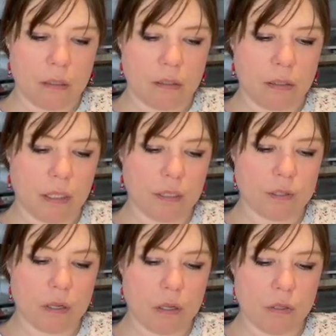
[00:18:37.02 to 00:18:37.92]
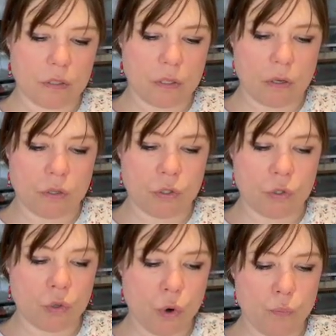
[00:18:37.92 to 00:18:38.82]
These colors are
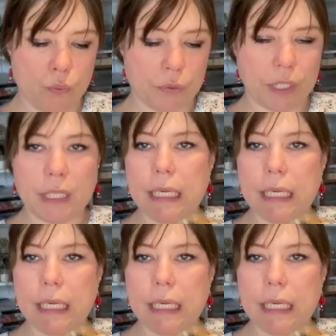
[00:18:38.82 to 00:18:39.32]
so pretty.